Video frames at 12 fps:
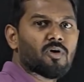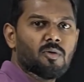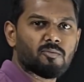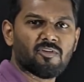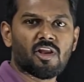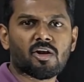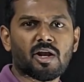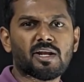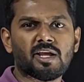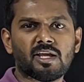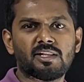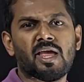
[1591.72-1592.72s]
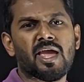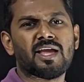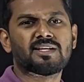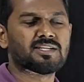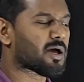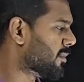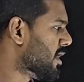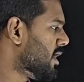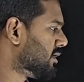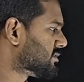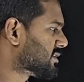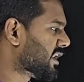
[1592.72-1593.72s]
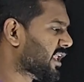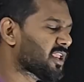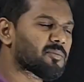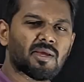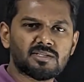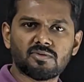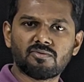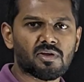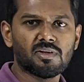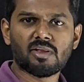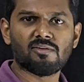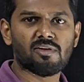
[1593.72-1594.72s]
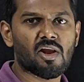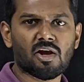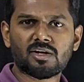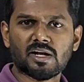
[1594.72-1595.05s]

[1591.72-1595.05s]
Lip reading: form when you are writing in the exam. Screen means they will not